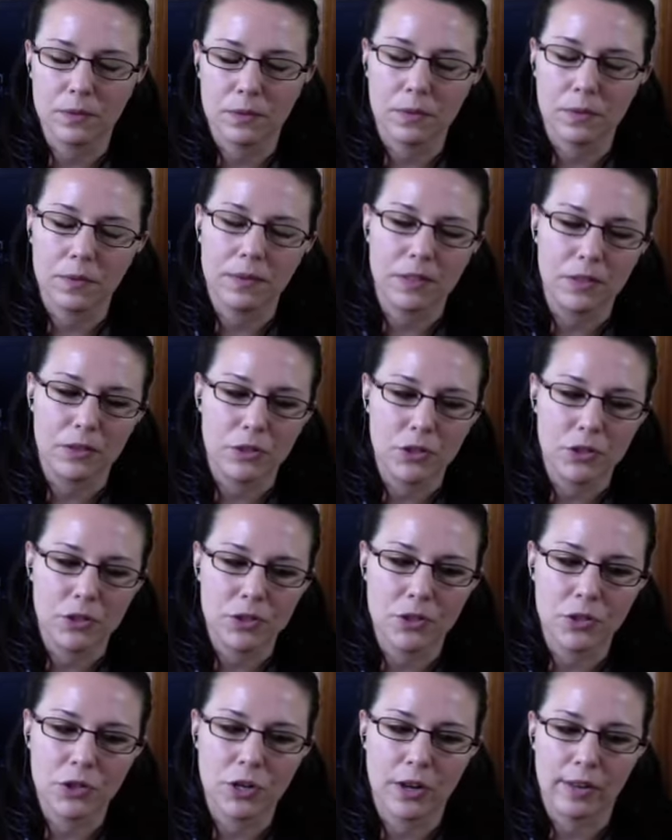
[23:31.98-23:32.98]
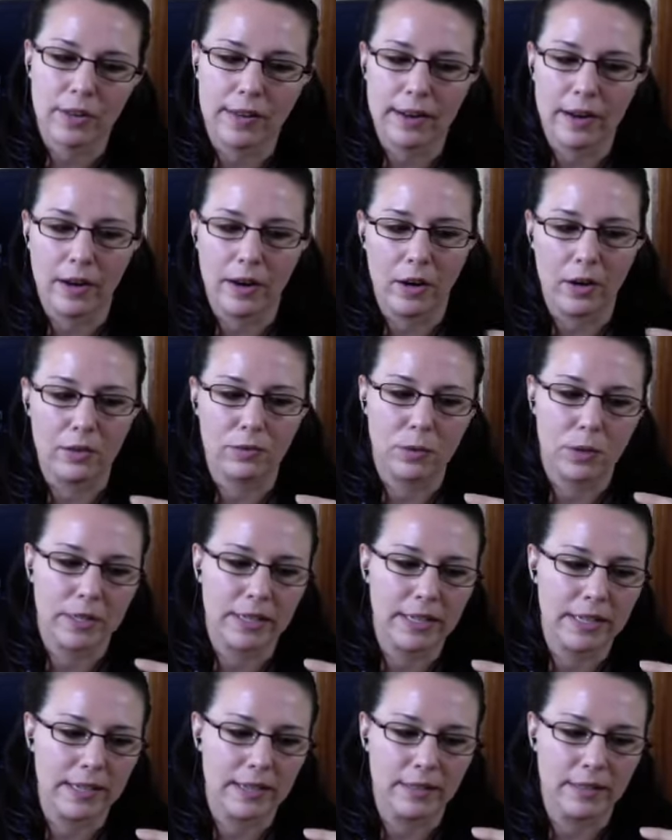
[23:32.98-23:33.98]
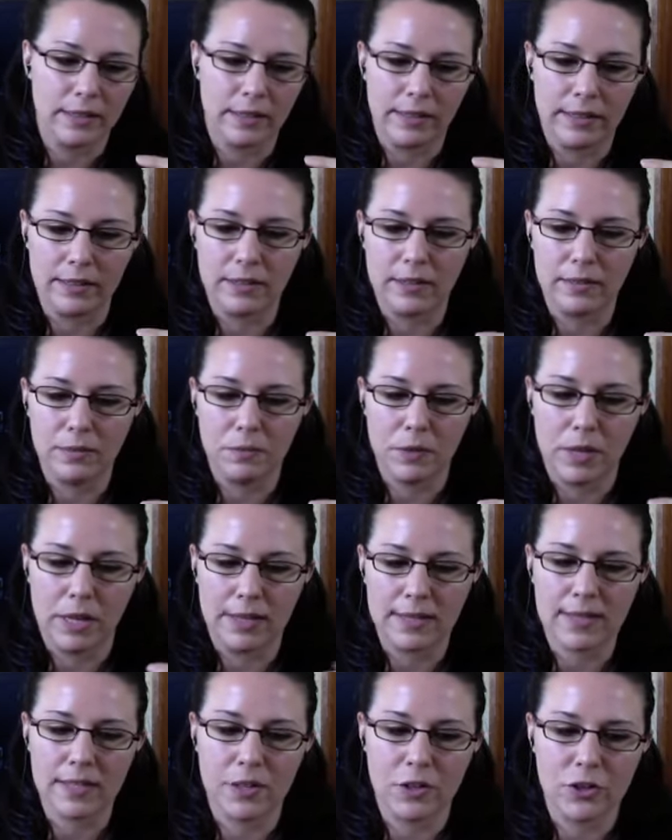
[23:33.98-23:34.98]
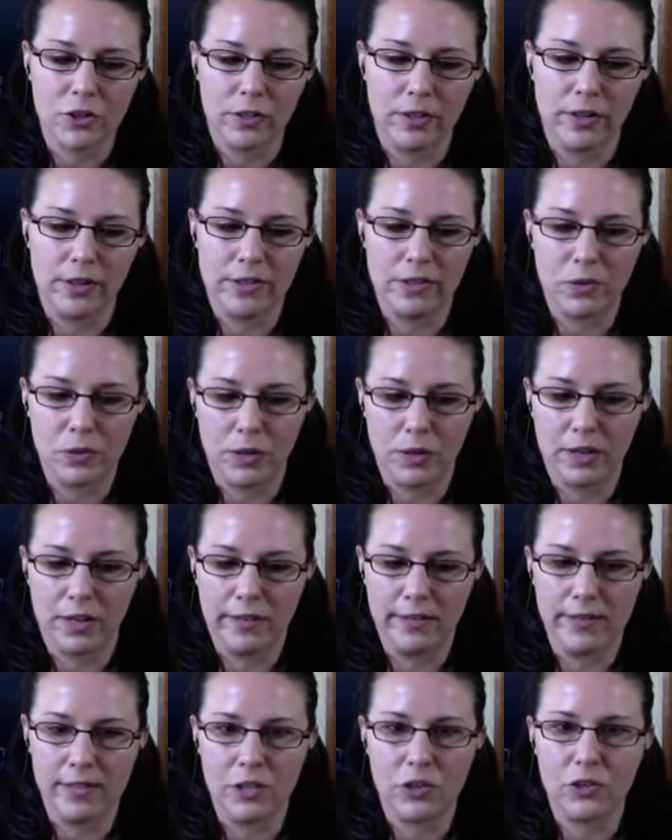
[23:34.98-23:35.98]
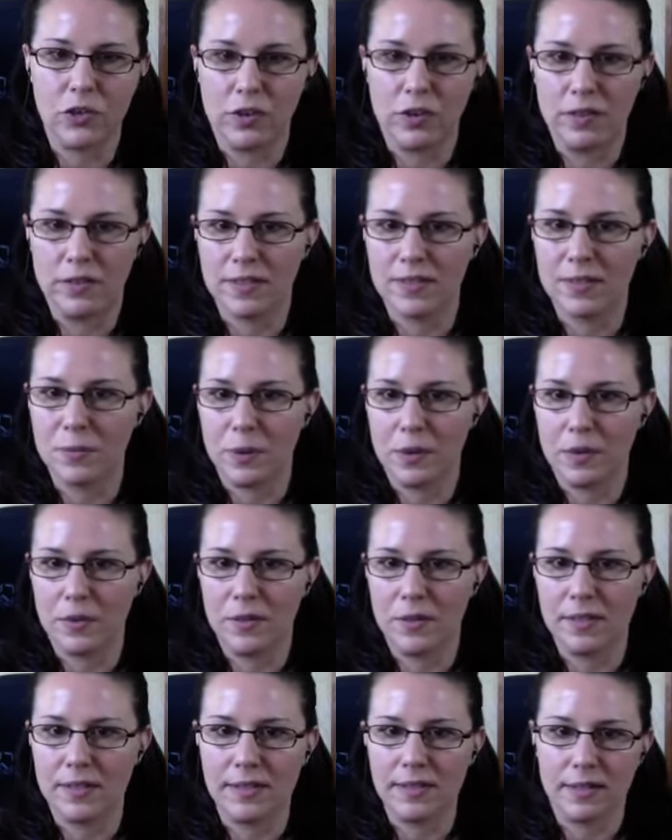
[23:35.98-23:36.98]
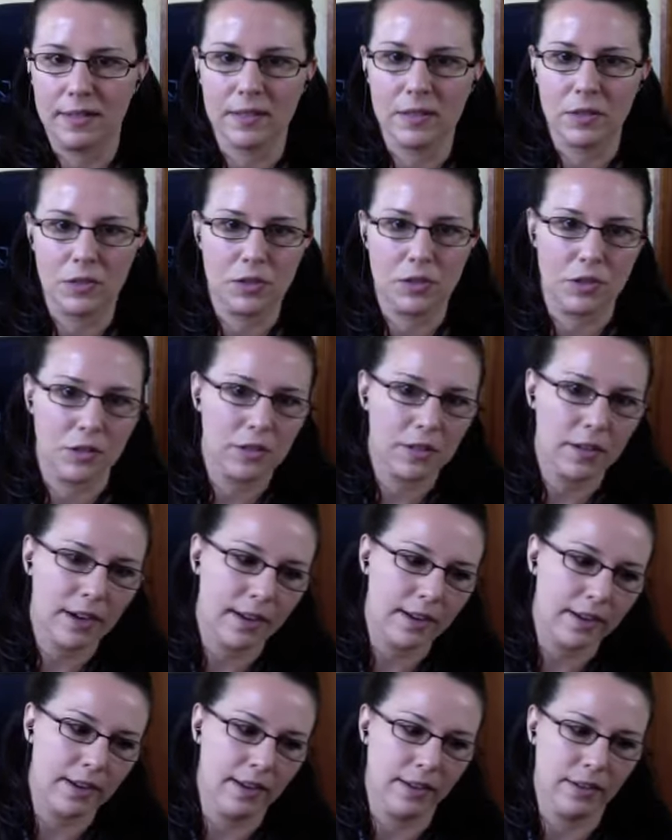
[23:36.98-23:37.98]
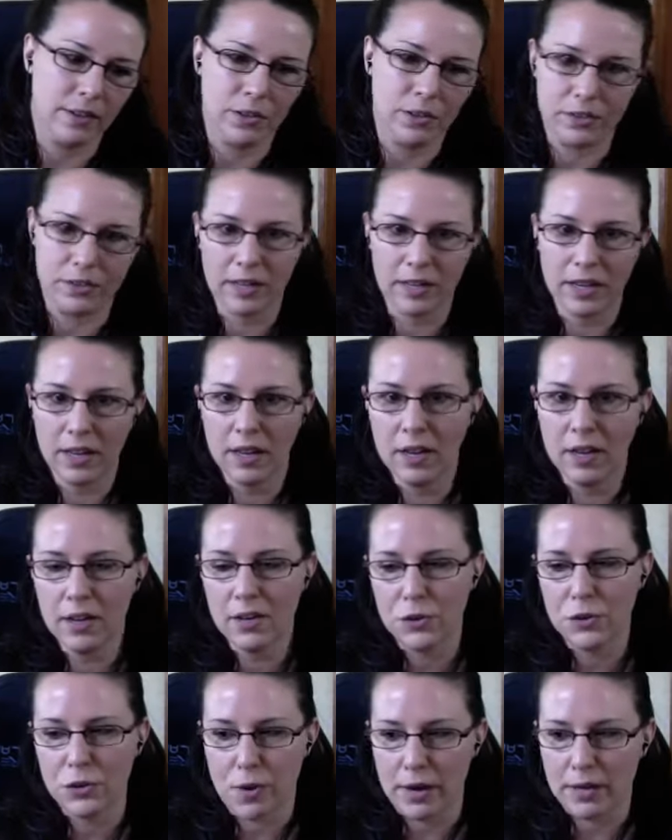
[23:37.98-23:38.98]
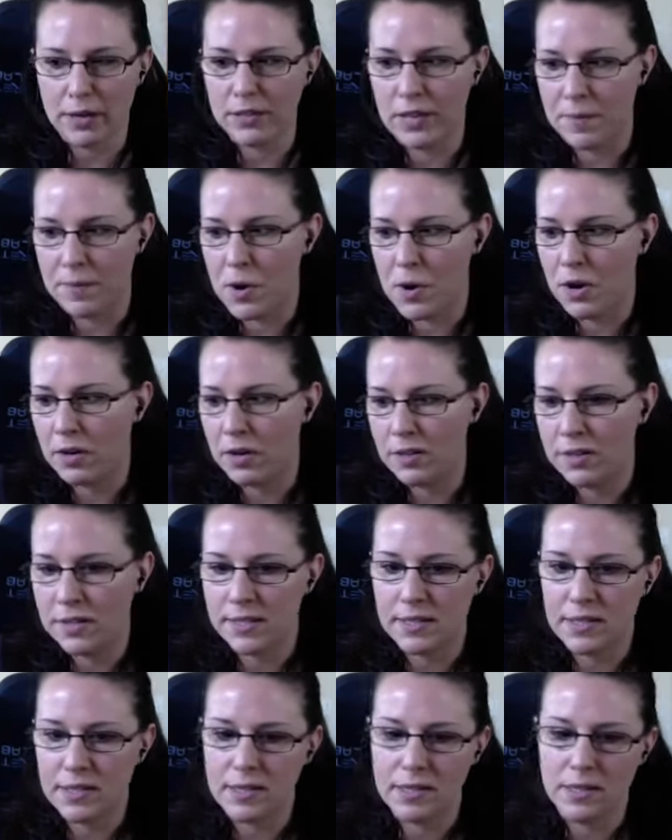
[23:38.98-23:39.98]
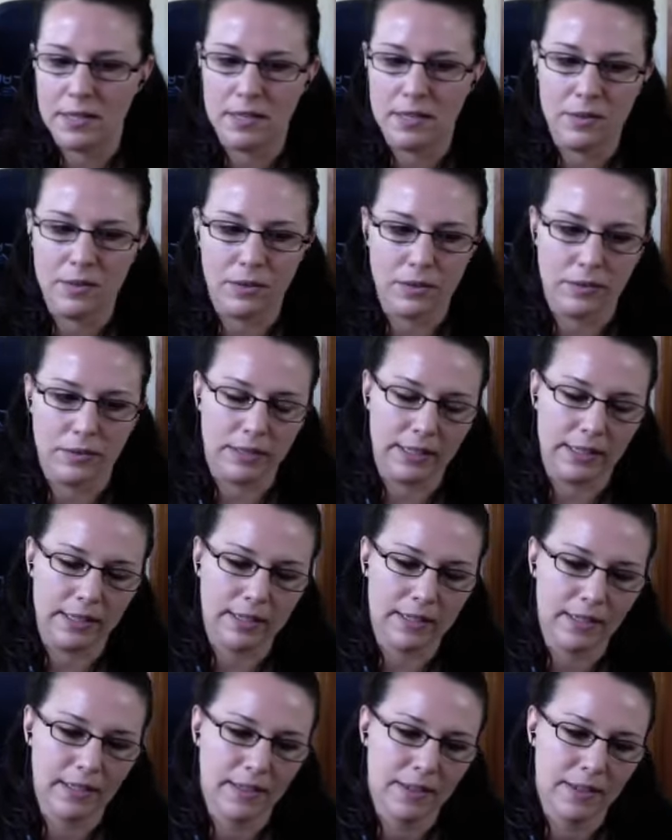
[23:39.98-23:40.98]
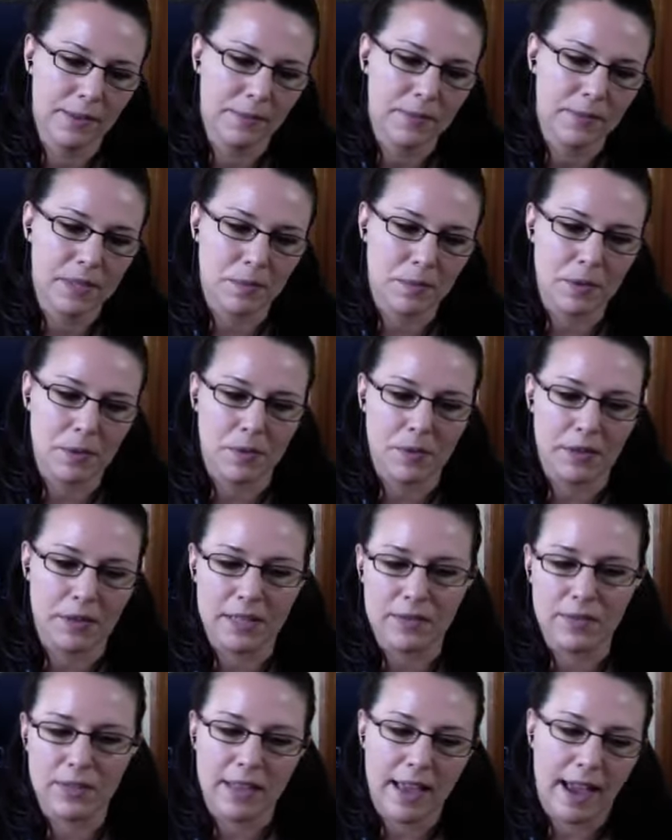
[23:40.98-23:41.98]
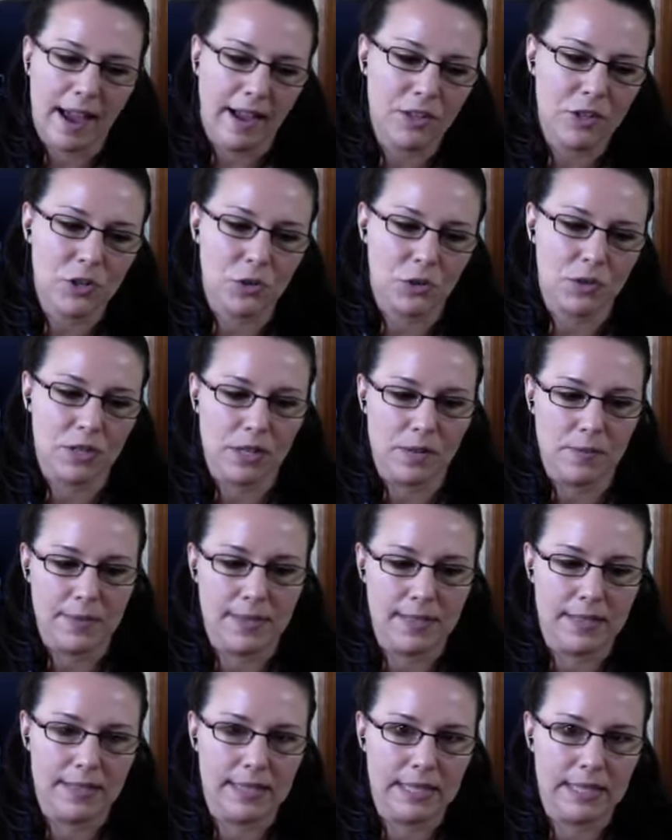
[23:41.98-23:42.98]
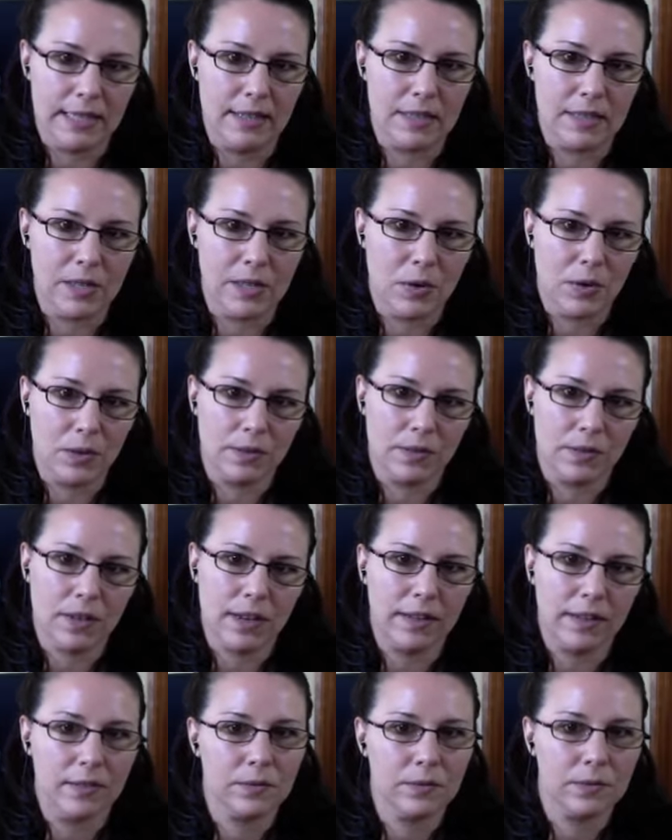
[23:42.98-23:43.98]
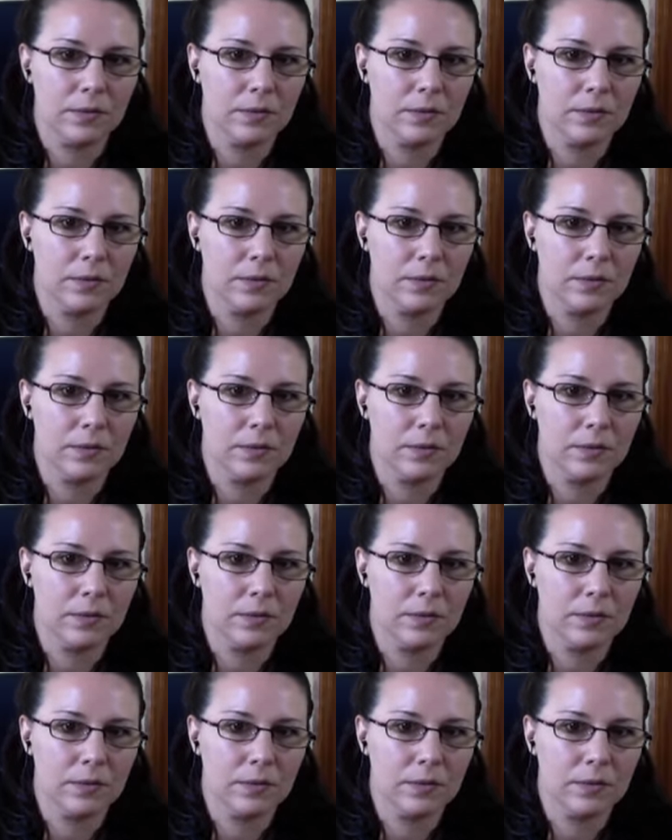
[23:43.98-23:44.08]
you know, just a trial and error of working in like less centralized organizations, whether it's like sociocratic or direct democracy, or like some of the, like even the agile teams these days are kind of